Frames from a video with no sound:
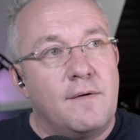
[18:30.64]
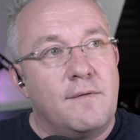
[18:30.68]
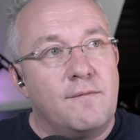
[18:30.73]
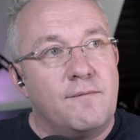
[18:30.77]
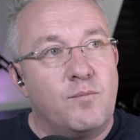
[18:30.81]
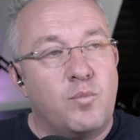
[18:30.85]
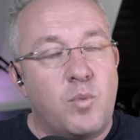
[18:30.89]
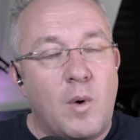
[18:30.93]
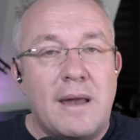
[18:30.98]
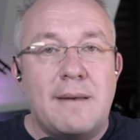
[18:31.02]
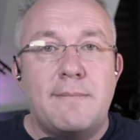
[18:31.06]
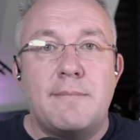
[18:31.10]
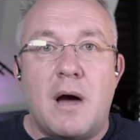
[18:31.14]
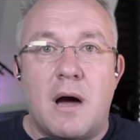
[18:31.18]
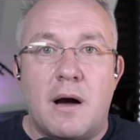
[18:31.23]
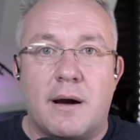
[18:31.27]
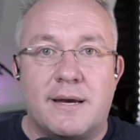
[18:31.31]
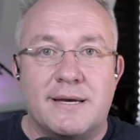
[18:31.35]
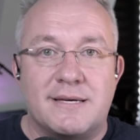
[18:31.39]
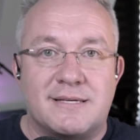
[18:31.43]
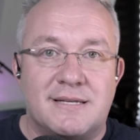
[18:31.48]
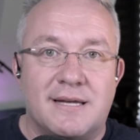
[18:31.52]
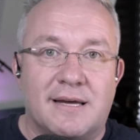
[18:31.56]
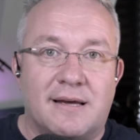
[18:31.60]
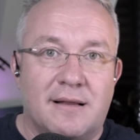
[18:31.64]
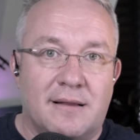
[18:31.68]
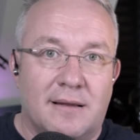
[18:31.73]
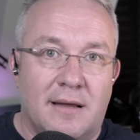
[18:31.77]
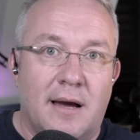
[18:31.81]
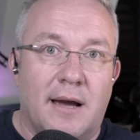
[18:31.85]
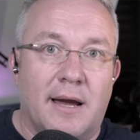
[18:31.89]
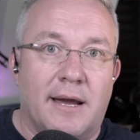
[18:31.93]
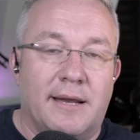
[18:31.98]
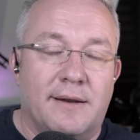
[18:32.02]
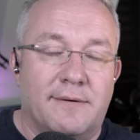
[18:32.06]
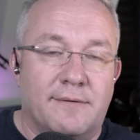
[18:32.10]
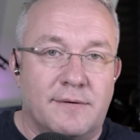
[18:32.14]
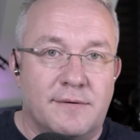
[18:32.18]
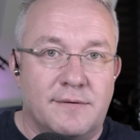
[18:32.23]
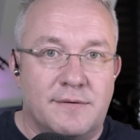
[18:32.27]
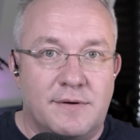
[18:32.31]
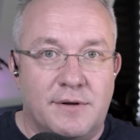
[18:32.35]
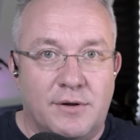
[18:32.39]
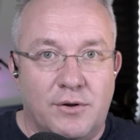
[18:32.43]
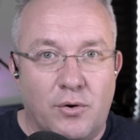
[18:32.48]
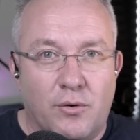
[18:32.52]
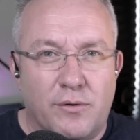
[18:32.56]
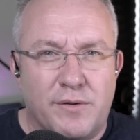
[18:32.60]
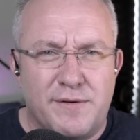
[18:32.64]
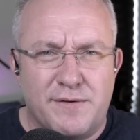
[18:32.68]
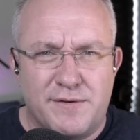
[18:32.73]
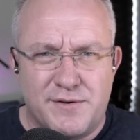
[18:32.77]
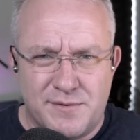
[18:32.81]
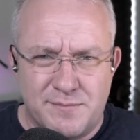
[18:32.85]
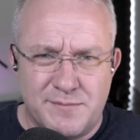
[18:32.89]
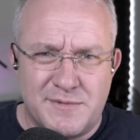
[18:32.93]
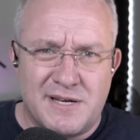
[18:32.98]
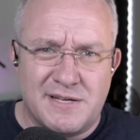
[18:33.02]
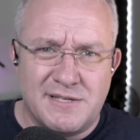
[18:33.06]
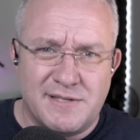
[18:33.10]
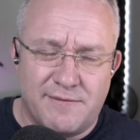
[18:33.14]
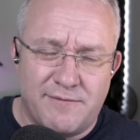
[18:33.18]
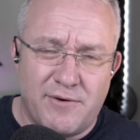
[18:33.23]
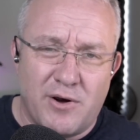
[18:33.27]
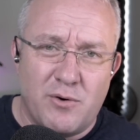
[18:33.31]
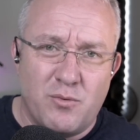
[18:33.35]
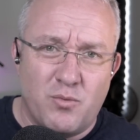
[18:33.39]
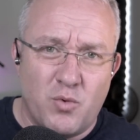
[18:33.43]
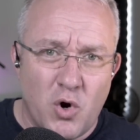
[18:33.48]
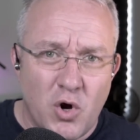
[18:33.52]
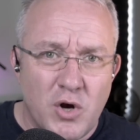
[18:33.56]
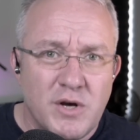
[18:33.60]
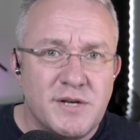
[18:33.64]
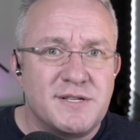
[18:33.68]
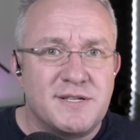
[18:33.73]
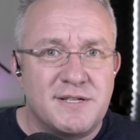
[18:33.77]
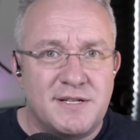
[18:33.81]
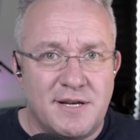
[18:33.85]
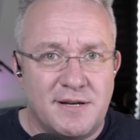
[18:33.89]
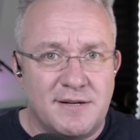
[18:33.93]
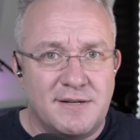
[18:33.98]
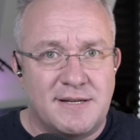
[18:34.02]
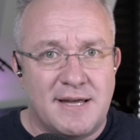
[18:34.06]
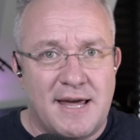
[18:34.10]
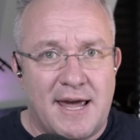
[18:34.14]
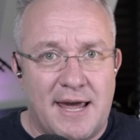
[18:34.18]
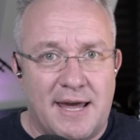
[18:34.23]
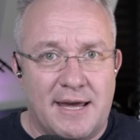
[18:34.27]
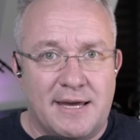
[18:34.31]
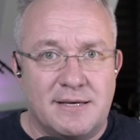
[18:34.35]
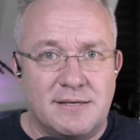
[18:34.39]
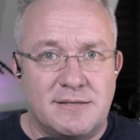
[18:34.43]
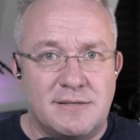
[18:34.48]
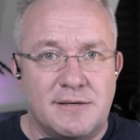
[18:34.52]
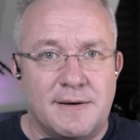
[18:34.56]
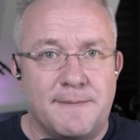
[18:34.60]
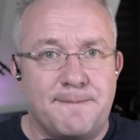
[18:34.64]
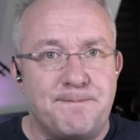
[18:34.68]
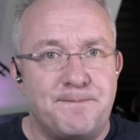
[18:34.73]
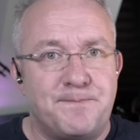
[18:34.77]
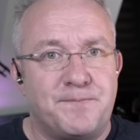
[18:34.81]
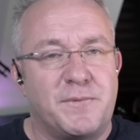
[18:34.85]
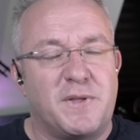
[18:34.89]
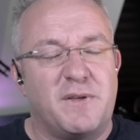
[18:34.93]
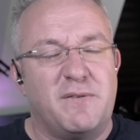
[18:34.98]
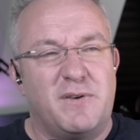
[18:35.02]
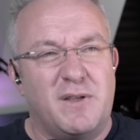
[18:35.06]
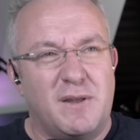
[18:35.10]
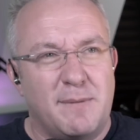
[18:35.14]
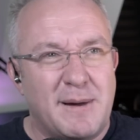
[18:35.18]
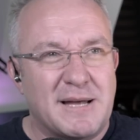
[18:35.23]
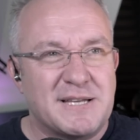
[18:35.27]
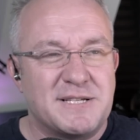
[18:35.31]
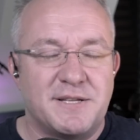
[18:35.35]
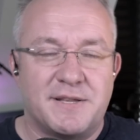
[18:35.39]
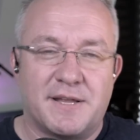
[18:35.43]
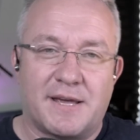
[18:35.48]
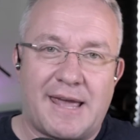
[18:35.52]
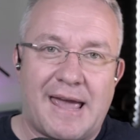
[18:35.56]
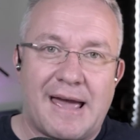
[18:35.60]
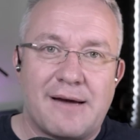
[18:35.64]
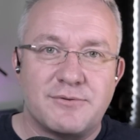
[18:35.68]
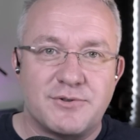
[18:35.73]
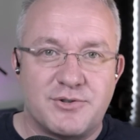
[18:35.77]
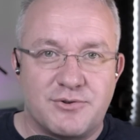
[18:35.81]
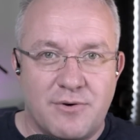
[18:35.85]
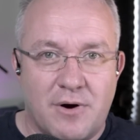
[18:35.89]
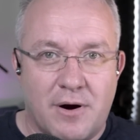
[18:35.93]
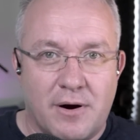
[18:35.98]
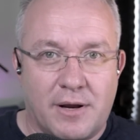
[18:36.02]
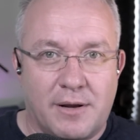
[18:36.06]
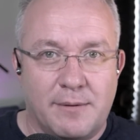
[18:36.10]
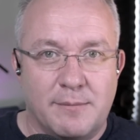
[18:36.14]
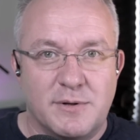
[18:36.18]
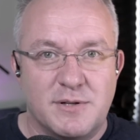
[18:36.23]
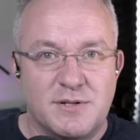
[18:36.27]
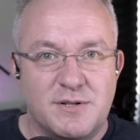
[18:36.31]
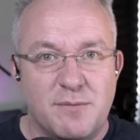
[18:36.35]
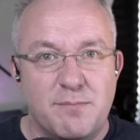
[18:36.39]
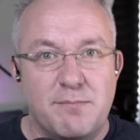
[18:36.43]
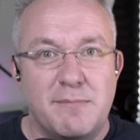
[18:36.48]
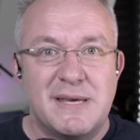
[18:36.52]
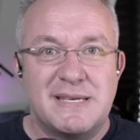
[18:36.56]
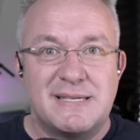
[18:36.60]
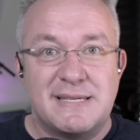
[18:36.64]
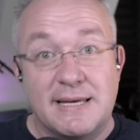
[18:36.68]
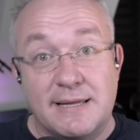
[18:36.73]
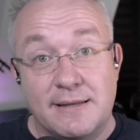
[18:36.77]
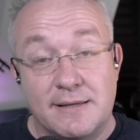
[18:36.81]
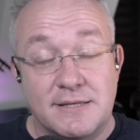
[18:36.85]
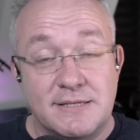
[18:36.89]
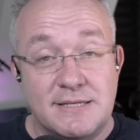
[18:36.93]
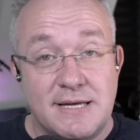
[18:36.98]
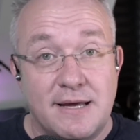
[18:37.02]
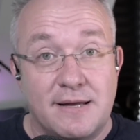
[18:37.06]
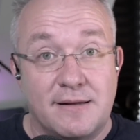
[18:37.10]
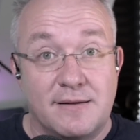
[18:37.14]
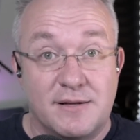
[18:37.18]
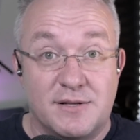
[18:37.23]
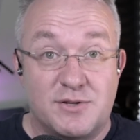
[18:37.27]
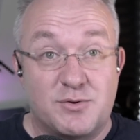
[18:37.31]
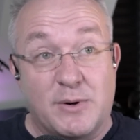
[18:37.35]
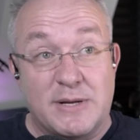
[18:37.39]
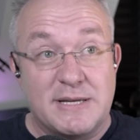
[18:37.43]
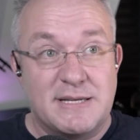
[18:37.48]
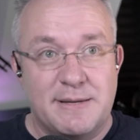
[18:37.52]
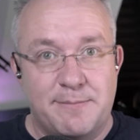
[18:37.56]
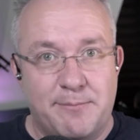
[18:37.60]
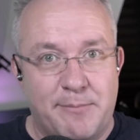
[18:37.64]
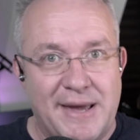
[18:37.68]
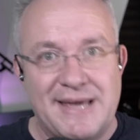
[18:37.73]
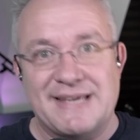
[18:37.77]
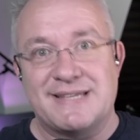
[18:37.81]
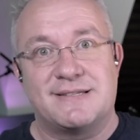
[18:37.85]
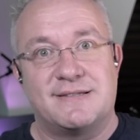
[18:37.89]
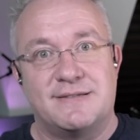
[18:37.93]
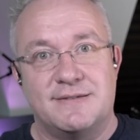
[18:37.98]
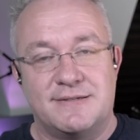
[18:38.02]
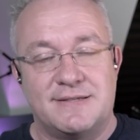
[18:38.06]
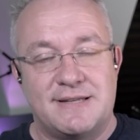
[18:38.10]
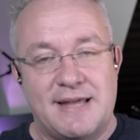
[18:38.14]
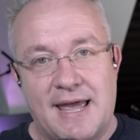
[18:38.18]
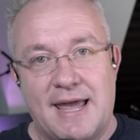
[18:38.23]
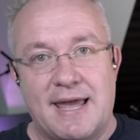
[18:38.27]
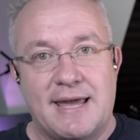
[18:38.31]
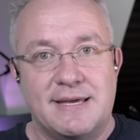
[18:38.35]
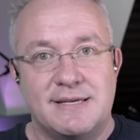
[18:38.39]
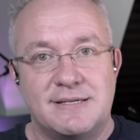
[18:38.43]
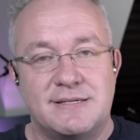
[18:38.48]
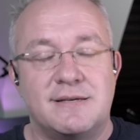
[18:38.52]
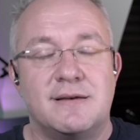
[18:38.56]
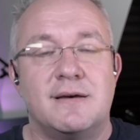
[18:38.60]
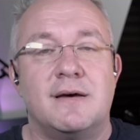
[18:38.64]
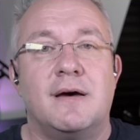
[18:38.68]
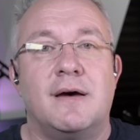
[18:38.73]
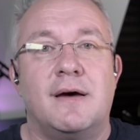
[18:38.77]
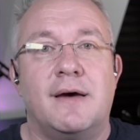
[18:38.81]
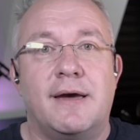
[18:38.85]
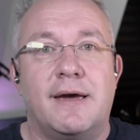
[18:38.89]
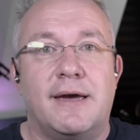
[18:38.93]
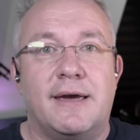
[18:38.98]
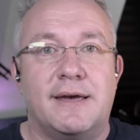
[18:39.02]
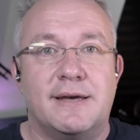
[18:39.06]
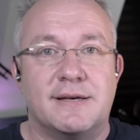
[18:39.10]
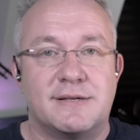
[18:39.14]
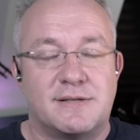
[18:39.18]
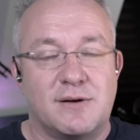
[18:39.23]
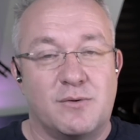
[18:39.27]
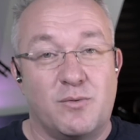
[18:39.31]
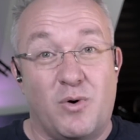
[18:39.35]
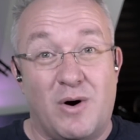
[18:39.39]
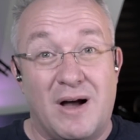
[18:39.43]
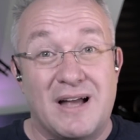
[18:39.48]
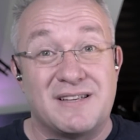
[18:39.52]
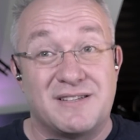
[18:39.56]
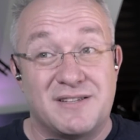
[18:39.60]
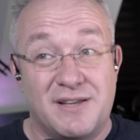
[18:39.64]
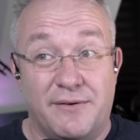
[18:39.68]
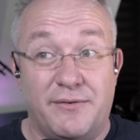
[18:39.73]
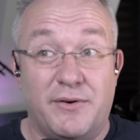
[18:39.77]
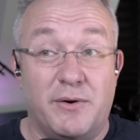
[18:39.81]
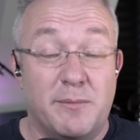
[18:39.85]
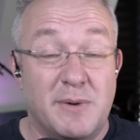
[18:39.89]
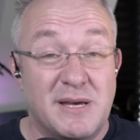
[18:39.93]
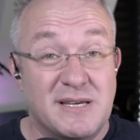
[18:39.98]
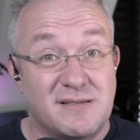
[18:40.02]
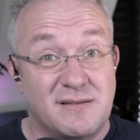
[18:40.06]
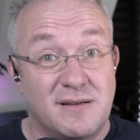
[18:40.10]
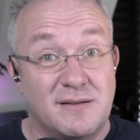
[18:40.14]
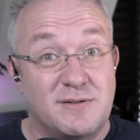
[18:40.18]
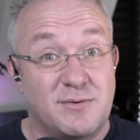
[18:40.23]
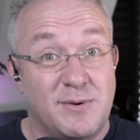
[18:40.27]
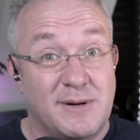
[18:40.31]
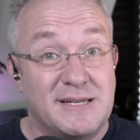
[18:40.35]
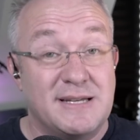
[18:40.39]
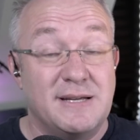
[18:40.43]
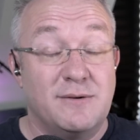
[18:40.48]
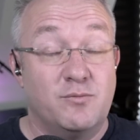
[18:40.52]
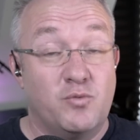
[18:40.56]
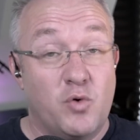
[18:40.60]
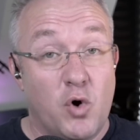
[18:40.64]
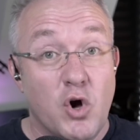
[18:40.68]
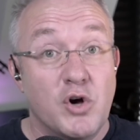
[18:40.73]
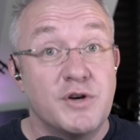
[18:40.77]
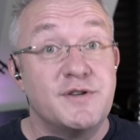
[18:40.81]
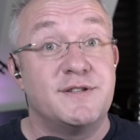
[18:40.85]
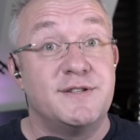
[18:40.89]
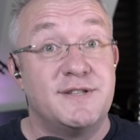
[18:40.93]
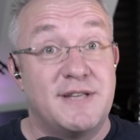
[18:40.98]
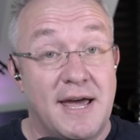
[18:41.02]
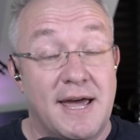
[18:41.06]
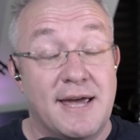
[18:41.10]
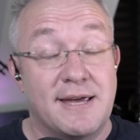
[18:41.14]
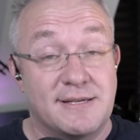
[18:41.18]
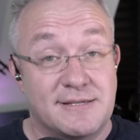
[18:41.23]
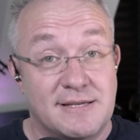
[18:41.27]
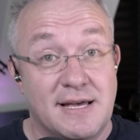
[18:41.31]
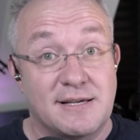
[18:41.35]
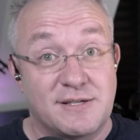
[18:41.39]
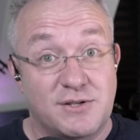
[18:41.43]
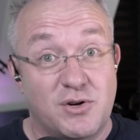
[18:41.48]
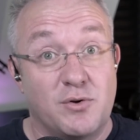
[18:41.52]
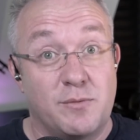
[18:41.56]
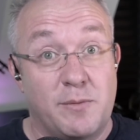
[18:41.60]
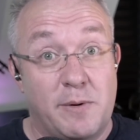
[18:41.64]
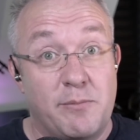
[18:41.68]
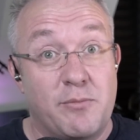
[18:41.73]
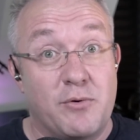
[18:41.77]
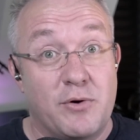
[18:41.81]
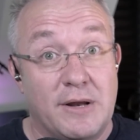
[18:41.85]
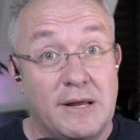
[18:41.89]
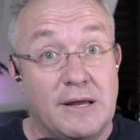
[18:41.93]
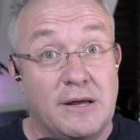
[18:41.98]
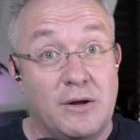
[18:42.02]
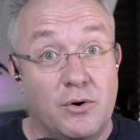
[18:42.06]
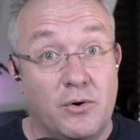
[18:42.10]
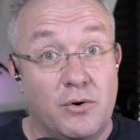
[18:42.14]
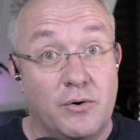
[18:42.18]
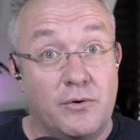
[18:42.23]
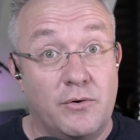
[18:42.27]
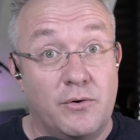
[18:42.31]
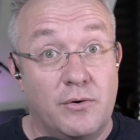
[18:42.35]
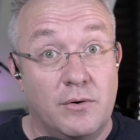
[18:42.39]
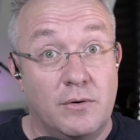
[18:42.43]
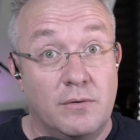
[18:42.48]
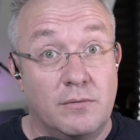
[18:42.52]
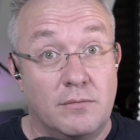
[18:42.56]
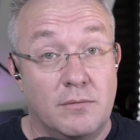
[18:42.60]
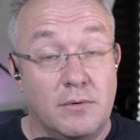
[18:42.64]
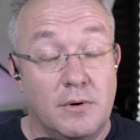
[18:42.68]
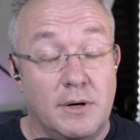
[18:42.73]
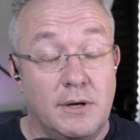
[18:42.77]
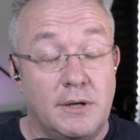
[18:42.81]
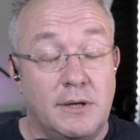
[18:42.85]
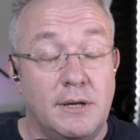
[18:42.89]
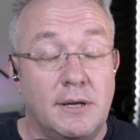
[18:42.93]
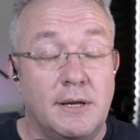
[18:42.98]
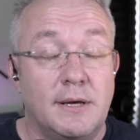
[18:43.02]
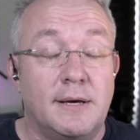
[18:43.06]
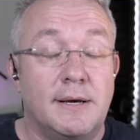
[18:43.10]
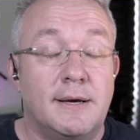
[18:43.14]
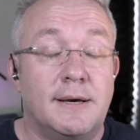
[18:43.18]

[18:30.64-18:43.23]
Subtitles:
when markets decline, you know, sometimes the very worst days, if you can imagine the counter argument to missing the 20 best days is that, well, actually, if you miss the 20 worst days, that's going to be pretty good, right?